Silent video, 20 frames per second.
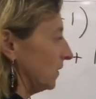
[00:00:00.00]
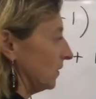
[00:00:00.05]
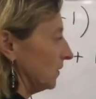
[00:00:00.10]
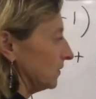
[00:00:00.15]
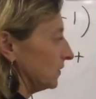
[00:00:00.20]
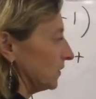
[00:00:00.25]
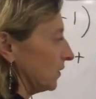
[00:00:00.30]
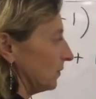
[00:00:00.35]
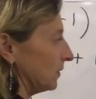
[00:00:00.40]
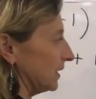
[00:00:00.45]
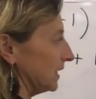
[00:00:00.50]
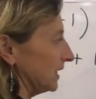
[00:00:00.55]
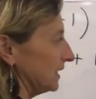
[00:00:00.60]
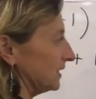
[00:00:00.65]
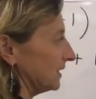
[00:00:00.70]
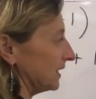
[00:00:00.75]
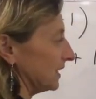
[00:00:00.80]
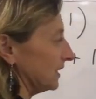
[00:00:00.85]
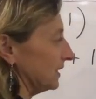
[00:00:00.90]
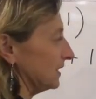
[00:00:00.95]
So we need
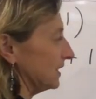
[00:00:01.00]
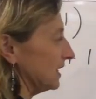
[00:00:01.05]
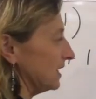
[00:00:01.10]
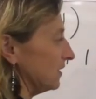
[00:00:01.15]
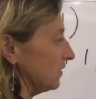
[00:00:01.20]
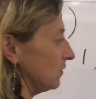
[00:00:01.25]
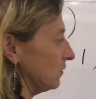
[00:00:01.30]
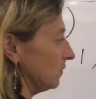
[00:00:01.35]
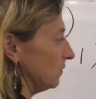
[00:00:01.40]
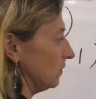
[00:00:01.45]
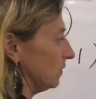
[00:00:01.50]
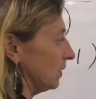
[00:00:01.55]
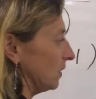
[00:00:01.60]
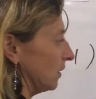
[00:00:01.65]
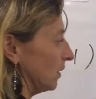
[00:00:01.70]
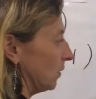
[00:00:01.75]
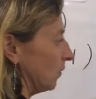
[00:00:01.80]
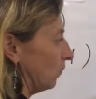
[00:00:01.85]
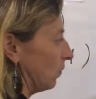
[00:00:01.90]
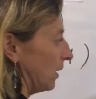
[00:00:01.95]
to continue
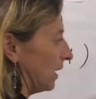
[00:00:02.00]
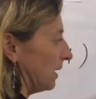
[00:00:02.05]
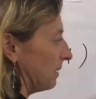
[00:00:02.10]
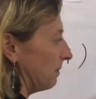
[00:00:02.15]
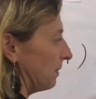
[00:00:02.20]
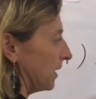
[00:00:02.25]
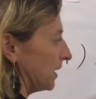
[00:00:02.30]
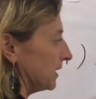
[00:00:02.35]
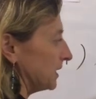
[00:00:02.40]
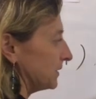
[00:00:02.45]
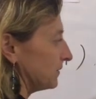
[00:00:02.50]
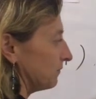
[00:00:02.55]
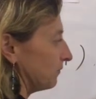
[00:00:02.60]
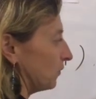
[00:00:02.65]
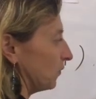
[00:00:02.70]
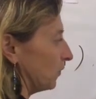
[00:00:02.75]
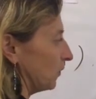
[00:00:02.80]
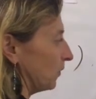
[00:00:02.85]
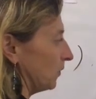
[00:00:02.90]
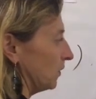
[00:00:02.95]
y minus
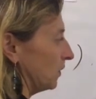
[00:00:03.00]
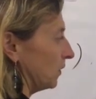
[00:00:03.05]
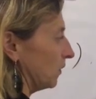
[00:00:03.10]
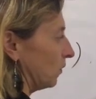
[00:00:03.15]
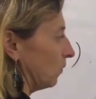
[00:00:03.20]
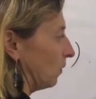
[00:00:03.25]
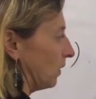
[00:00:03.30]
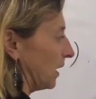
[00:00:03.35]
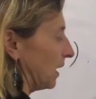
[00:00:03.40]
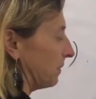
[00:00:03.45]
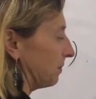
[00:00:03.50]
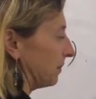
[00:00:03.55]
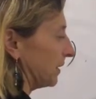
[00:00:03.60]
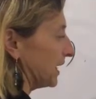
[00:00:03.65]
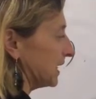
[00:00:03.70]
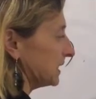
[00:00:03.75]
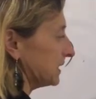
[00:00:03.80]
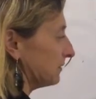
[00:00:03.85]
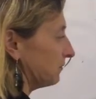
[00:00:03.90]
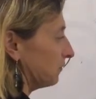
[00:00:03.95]
4, y
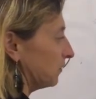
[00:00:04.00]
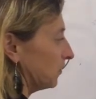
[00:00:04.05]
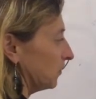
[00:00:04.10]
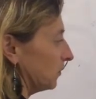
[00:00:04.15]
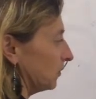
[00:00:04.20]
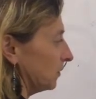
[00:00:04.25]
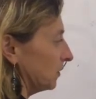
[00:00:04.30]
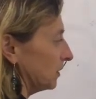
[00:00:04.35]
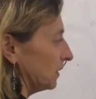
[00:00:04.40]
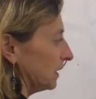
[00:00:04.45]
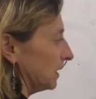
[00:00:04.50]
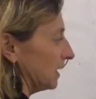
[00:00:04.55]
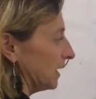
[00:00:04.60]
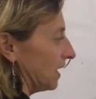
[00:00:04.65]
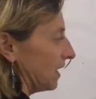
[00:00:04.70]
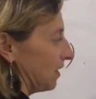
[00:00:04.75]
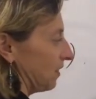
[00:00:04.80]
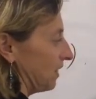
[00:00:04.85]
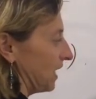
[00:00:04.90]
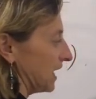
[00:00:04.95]
plus 4.
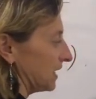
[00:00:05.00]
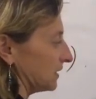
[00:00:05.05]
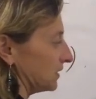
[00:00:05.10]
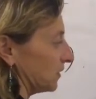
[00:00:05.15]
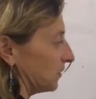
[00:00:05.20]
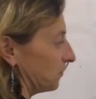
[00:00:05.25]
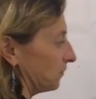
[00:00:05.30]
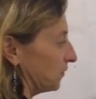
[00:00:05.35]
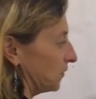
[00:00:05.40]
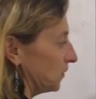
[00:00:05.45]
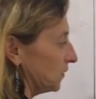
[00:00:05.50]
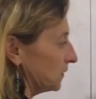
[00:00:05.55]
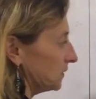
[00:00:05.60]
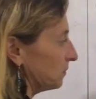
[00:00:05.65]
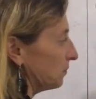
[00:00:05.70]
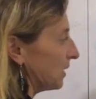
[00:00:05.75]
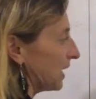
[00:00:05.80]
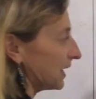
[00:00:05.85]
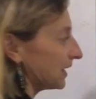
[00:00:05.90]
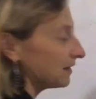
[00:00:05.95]
That's the first
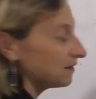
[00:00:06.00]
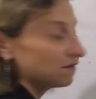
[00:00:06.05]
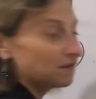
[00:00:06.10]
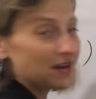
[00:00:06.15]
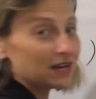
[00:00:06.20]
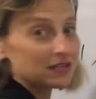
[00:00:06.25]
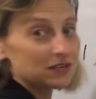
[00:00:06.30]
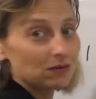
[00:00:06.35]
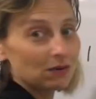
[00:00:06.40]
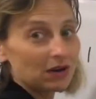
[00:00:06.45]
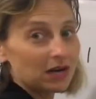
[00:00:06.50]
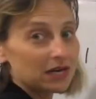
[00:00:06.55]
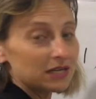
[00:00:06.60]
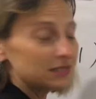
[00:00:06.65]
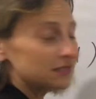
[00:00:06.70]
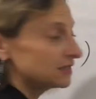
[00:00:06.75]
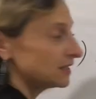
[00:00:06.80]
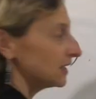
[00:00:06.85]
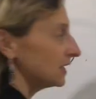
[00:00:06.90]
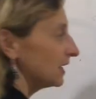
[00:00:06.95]
bracket
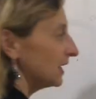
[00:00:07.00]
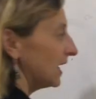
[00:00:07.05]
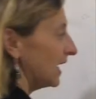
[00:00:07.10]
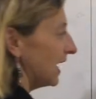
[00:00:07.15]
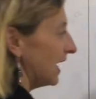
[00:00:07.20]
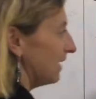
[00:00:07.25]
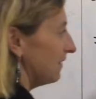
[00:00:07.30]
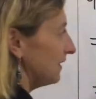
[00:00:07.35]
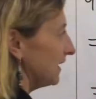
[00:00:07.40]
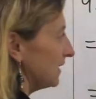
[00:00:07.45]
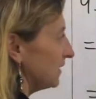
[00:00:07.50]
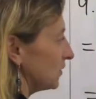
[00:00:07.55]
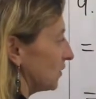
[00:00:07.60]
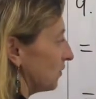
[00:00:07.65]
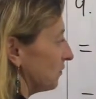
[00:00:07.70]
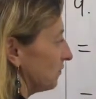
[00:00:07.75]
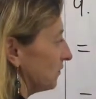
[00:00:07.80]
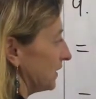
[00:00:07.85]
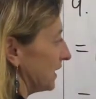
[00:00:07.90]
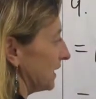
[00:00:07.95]
factorised. And then
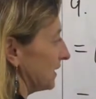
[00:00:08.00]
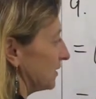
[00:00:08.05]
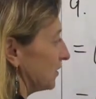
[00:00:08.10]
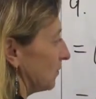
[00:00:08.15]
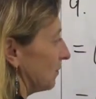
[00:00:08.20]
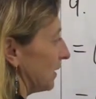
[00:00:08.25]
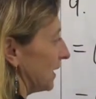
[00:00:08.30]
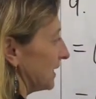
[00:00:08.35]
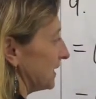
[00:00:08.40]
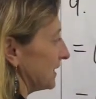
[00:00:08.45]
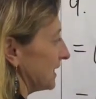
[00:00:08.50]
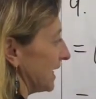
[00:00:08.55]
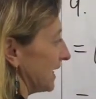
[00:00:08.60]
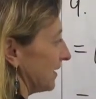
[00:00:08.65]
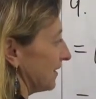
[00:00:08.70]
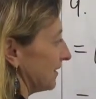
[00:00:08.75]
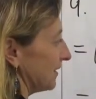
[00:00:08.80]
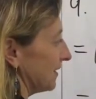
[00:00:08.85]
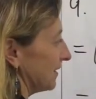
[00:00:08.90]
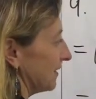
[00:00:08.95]
don't forget to write
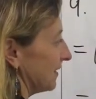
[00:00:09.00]
down